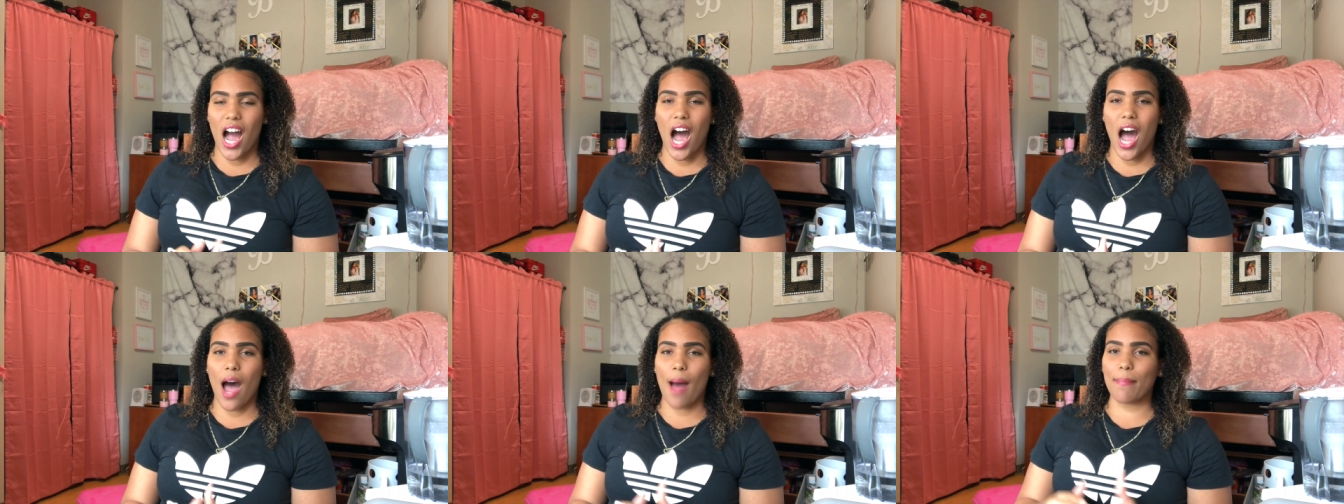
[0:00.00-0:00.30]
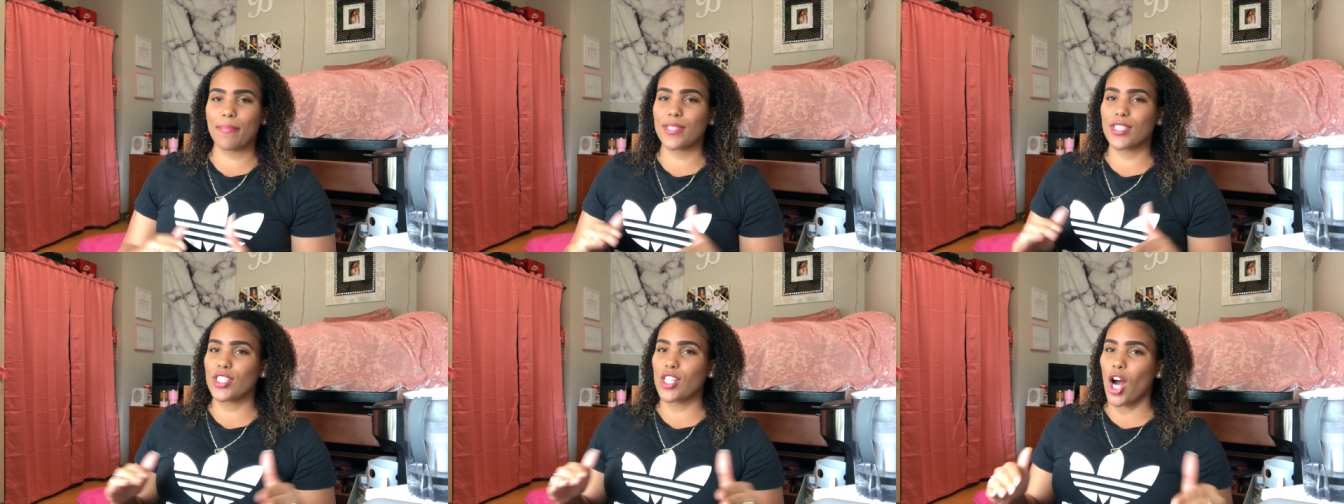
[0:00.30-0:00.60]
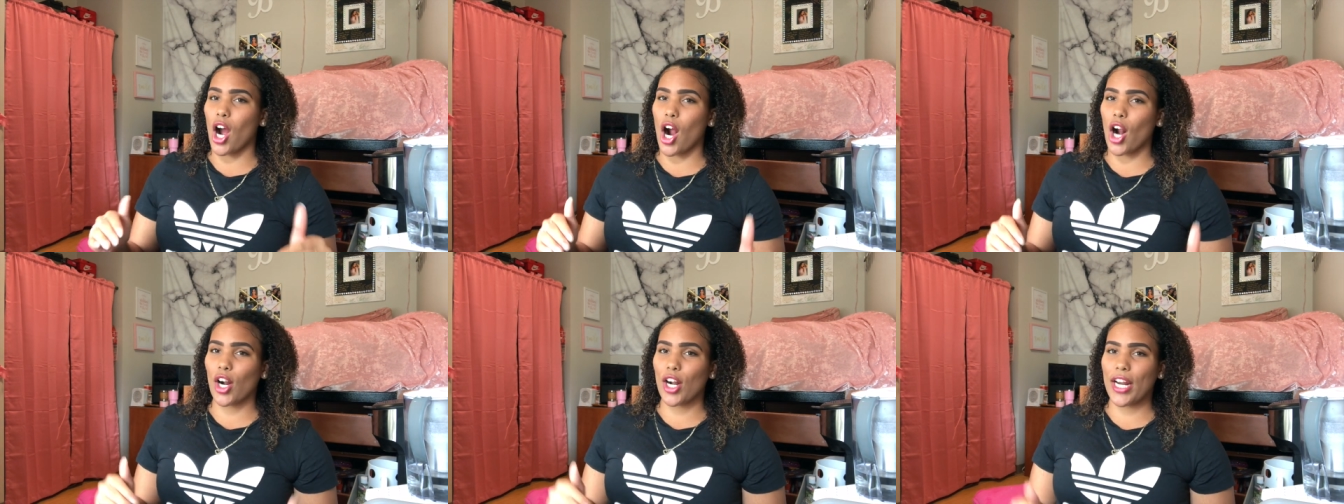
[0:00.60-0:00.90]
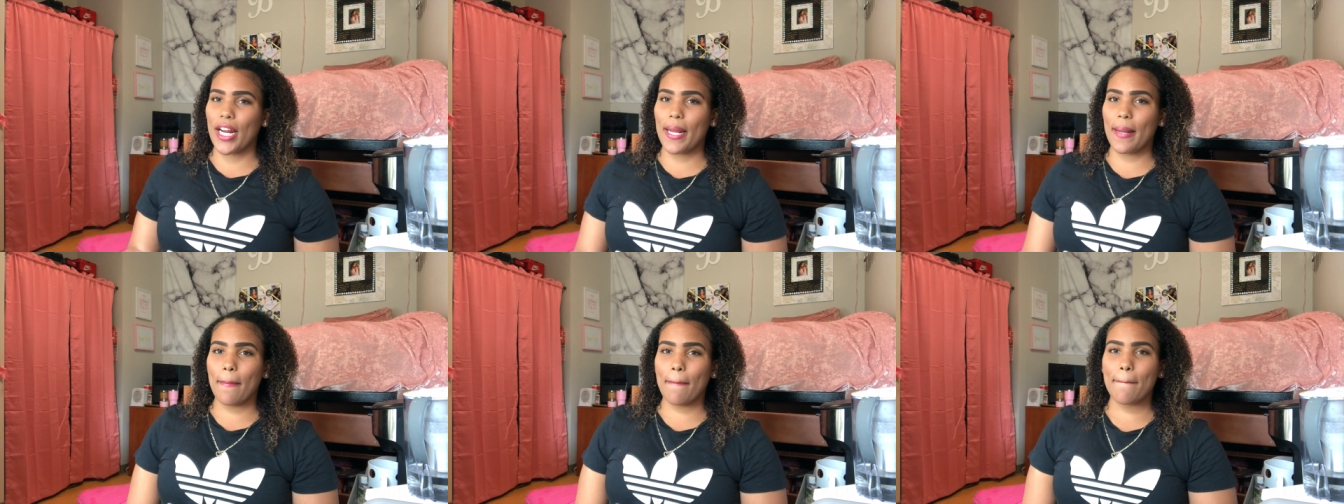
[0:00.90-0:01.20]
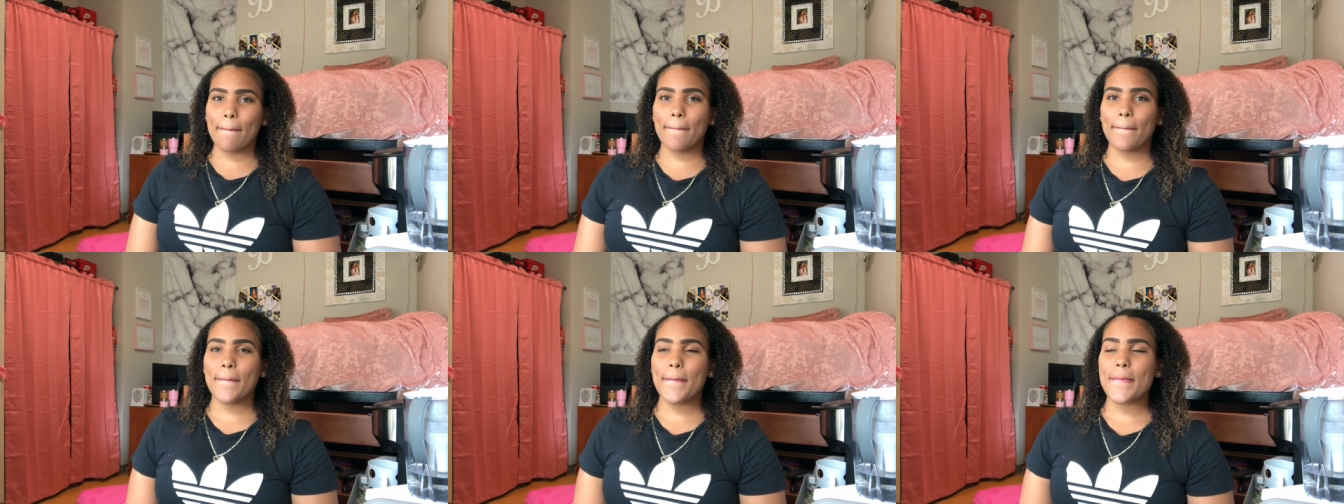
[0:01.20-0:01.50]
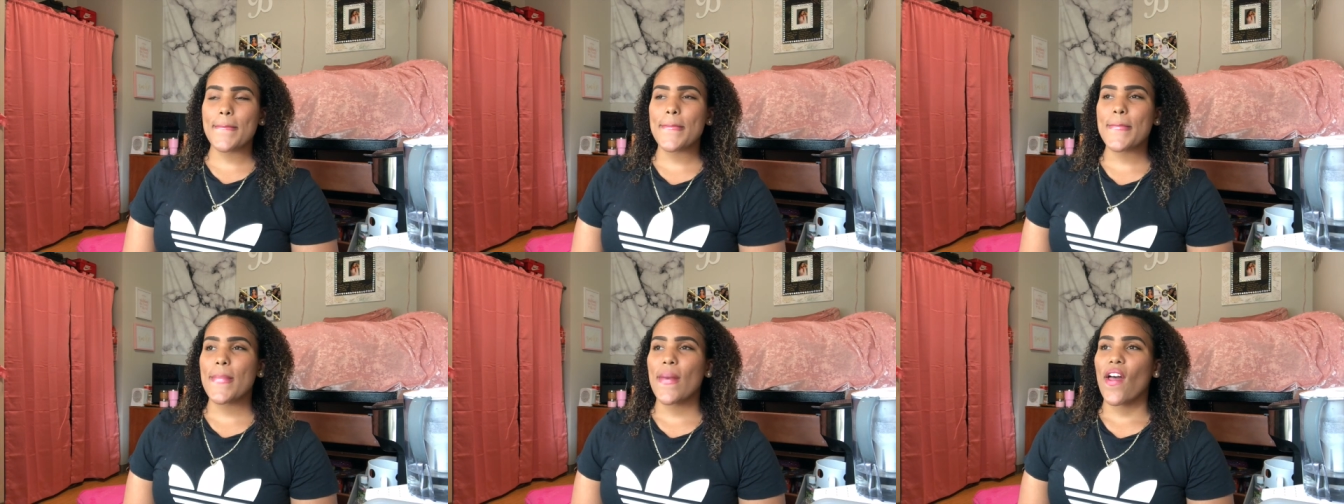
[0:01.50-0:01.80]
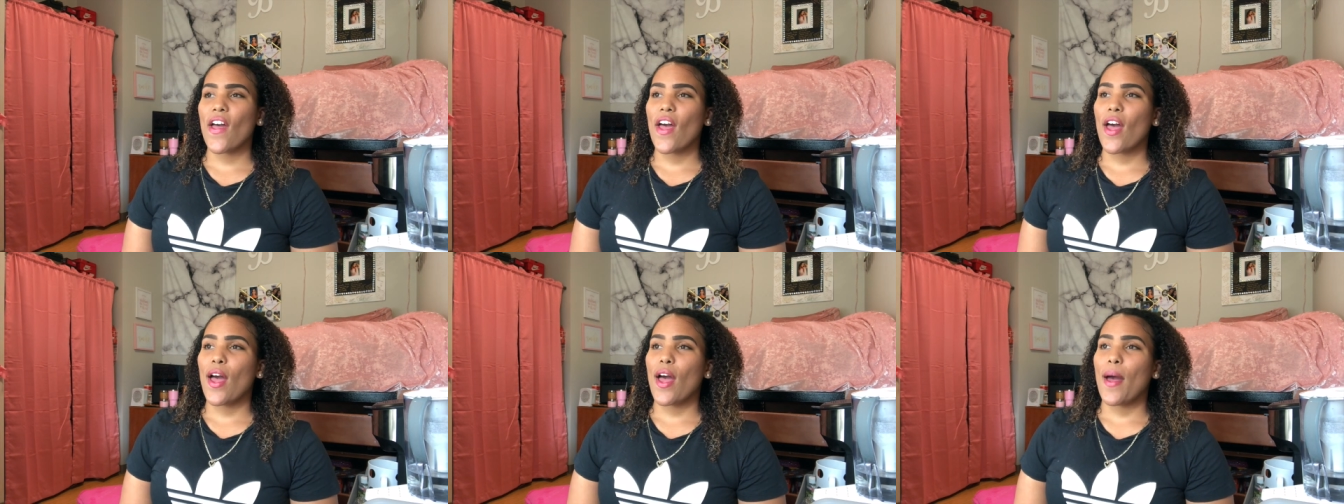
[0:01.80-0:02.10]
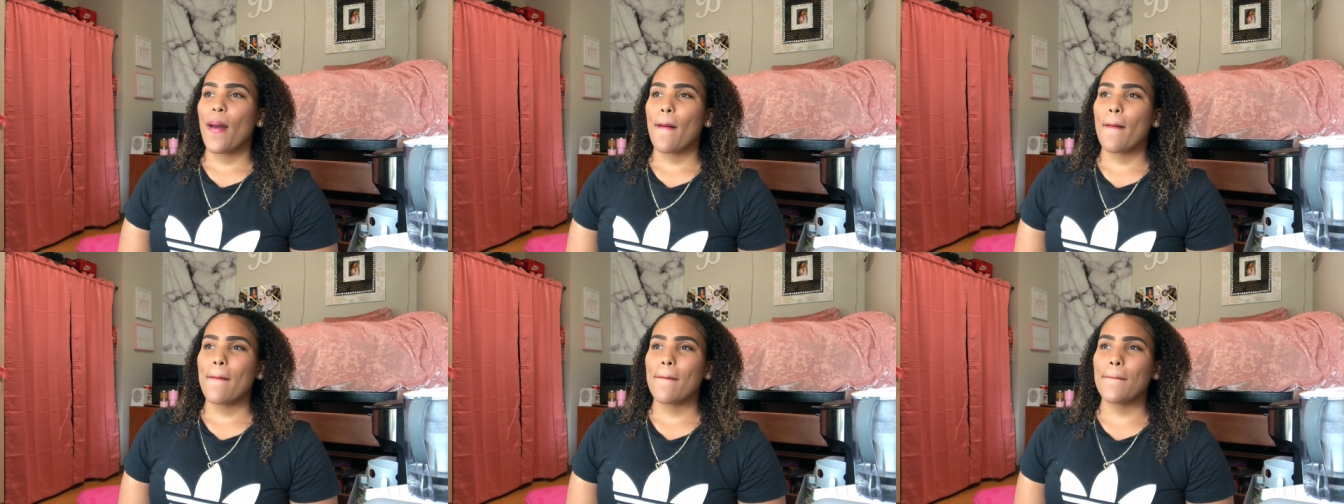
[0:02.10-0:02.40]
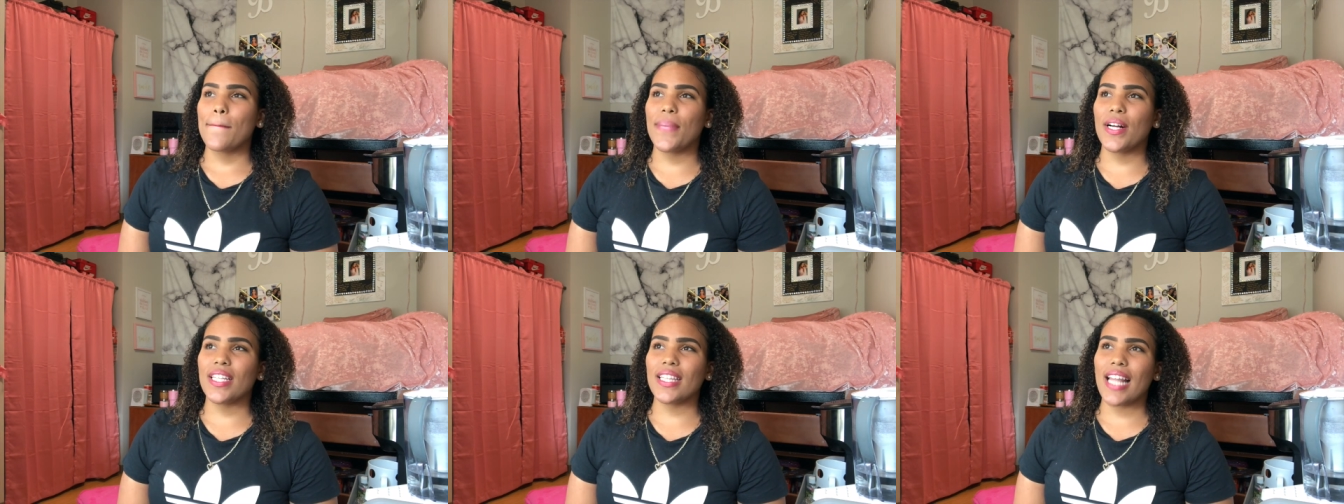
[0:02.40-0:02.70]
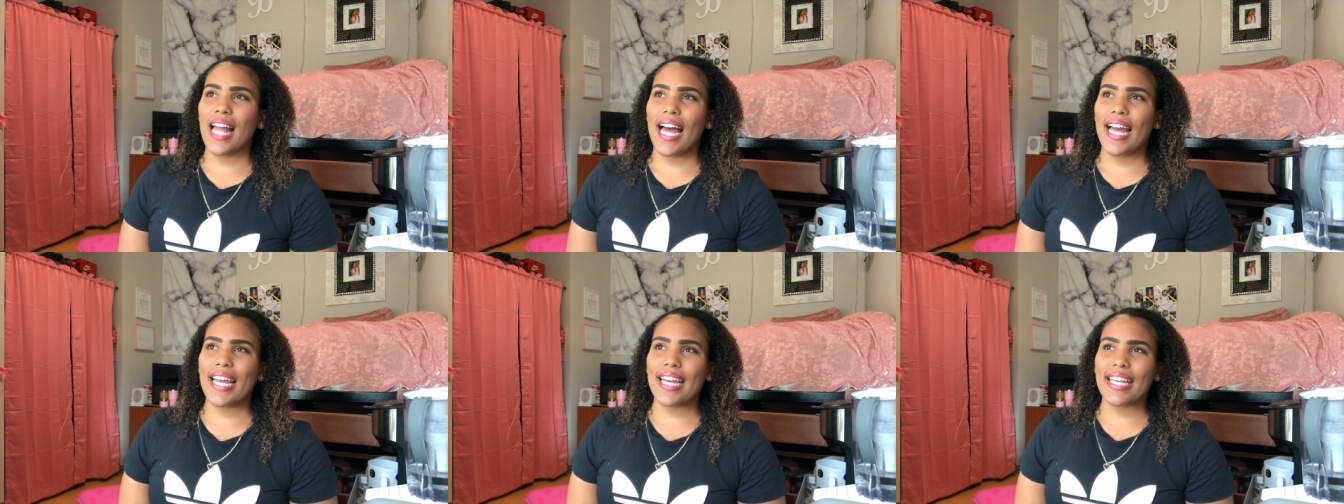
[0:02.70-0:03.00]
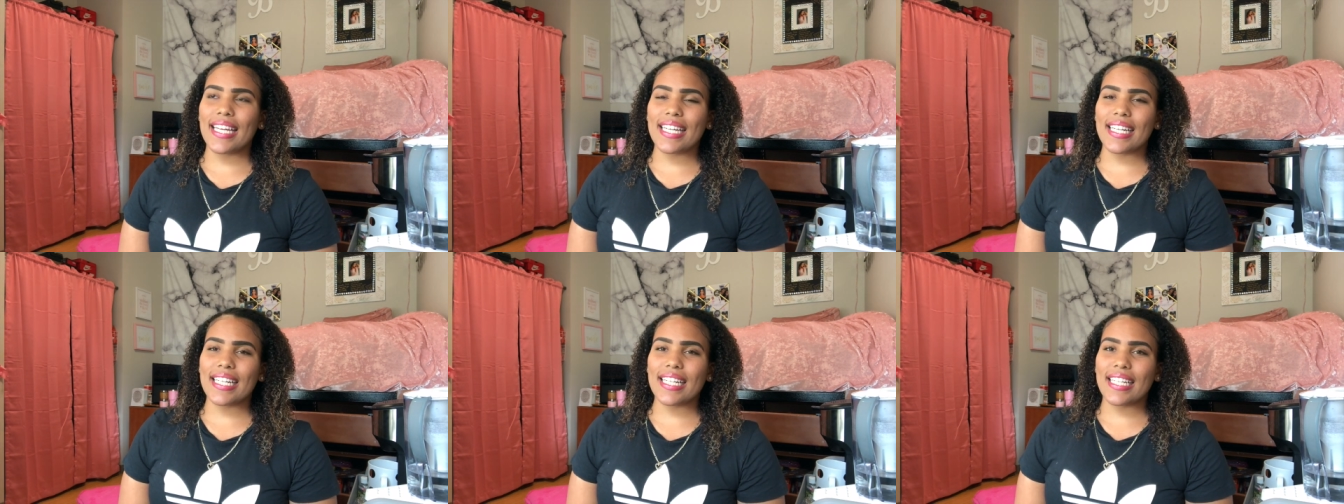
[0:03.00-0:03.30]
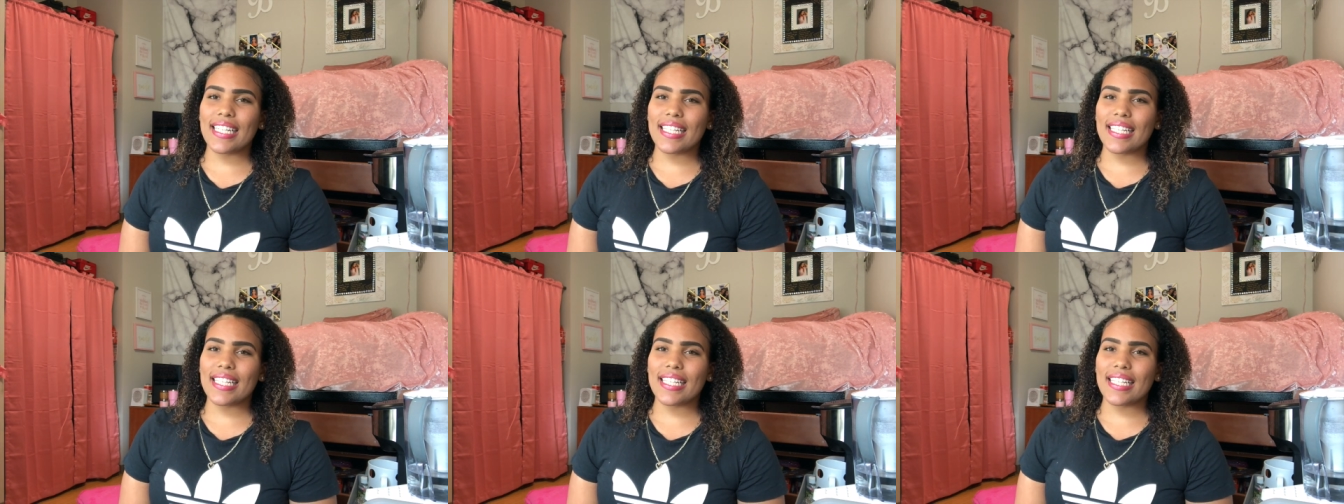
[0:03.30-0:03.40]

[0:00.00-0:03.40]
I'm sorry, but like,